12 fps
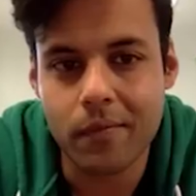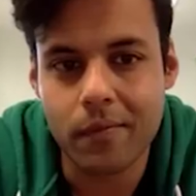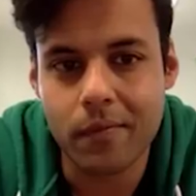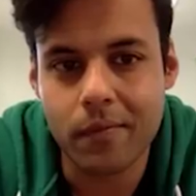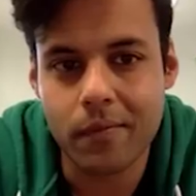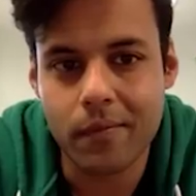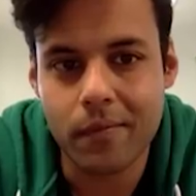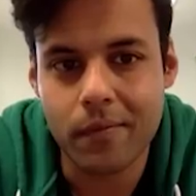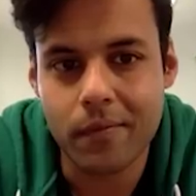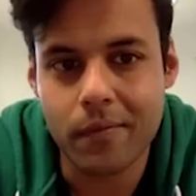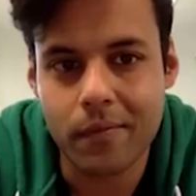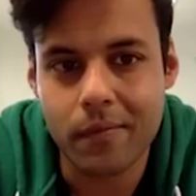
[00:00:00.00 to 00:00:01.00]

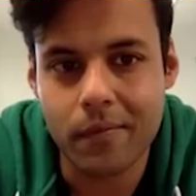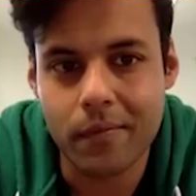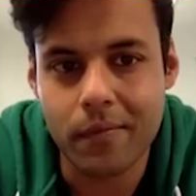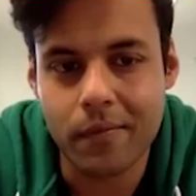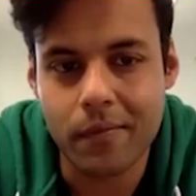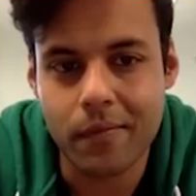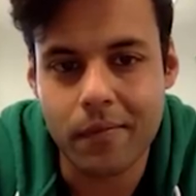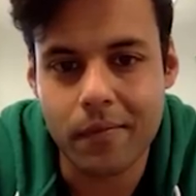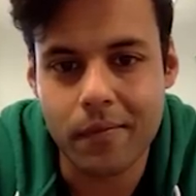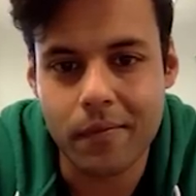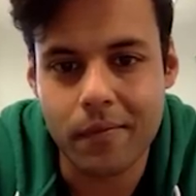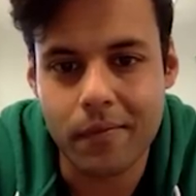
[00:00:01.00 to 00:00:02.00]

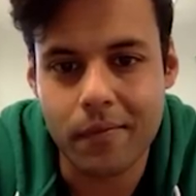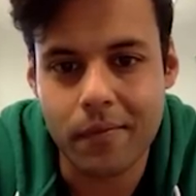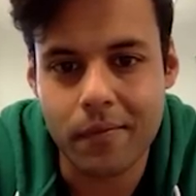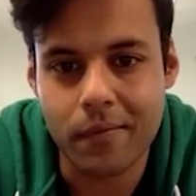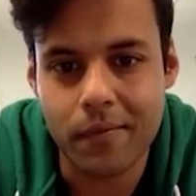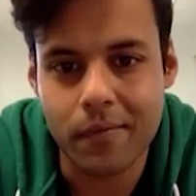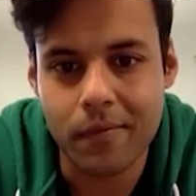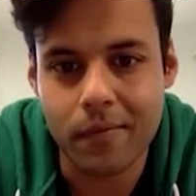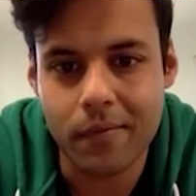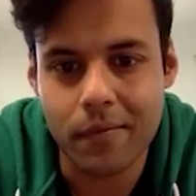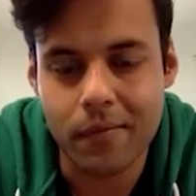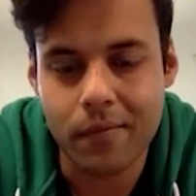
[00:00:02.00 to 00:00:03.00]

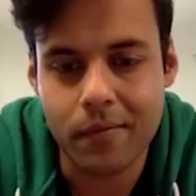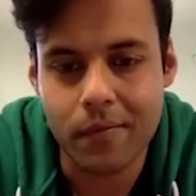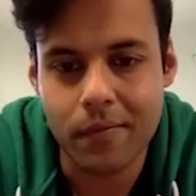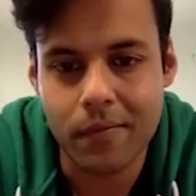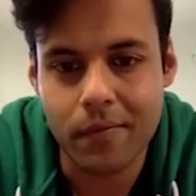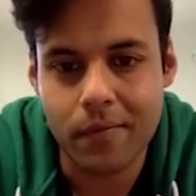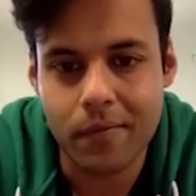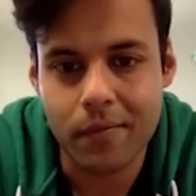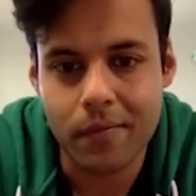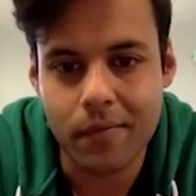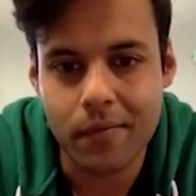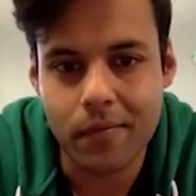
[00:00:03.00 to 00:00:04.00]

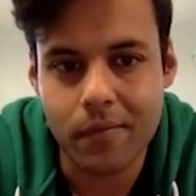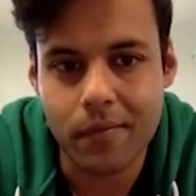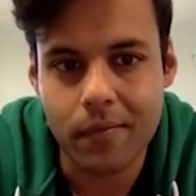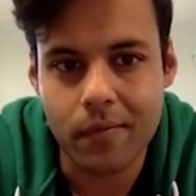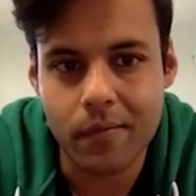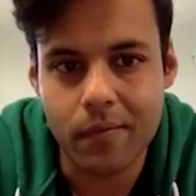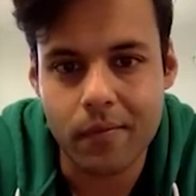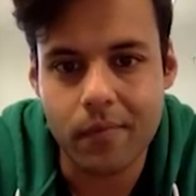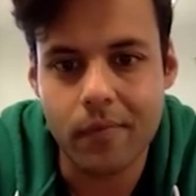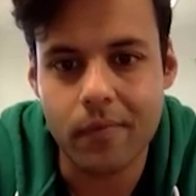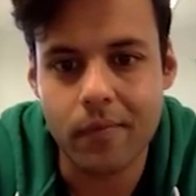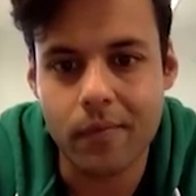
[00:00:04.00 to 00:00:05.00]

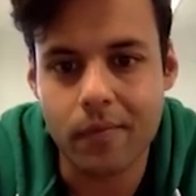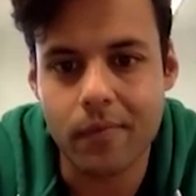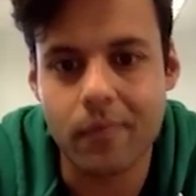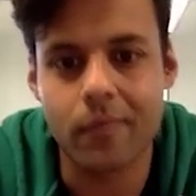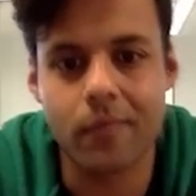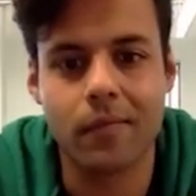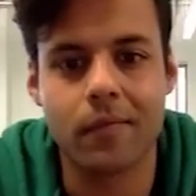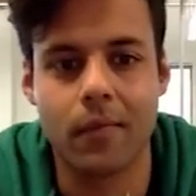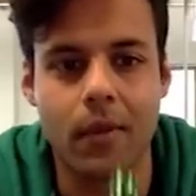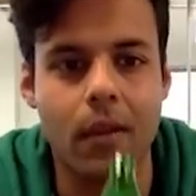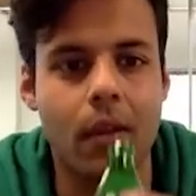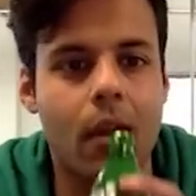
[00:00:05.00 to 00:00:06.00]

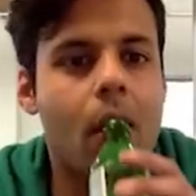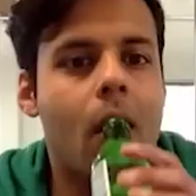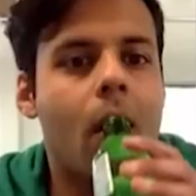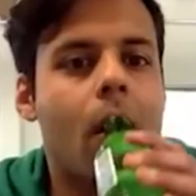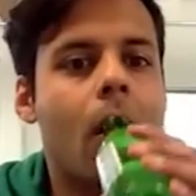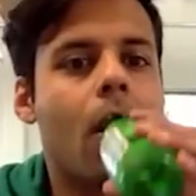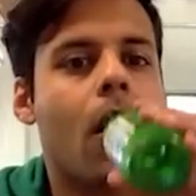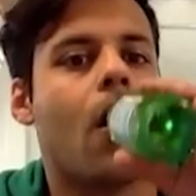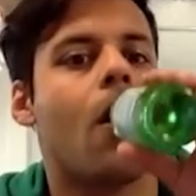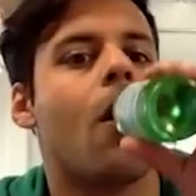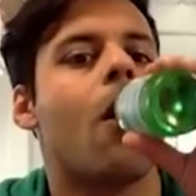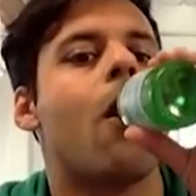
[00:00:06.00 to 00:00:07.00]

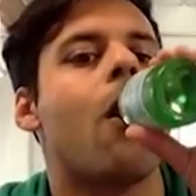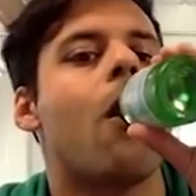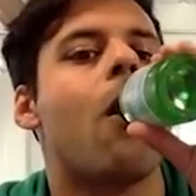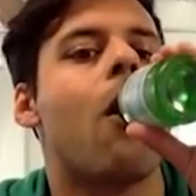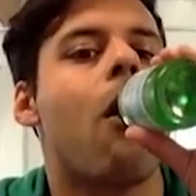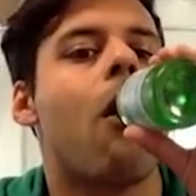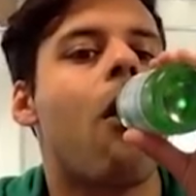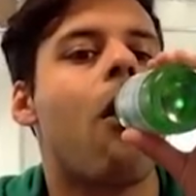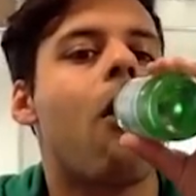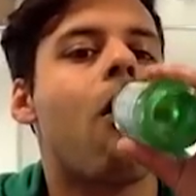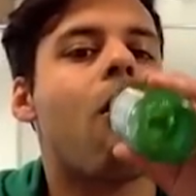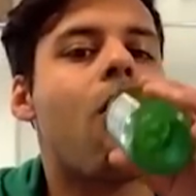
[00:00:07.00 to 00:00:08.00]
(silent)